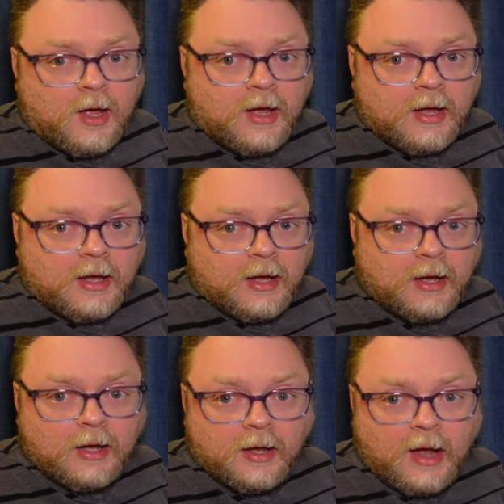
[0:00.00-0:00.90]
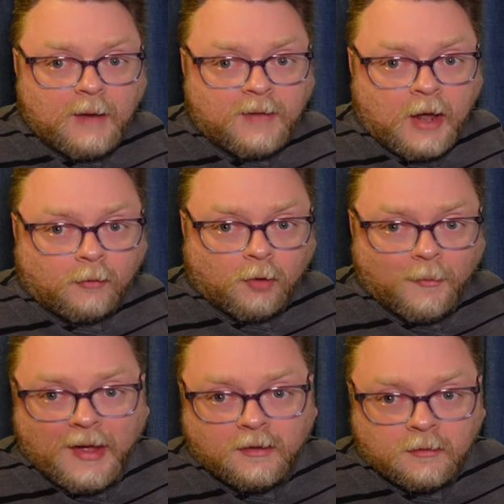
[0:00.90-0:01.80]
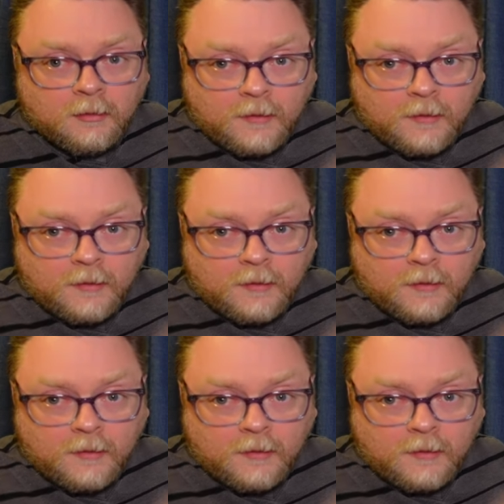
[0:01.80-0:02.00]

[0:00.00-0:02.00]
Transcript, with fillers: Uh, I'm not a robot.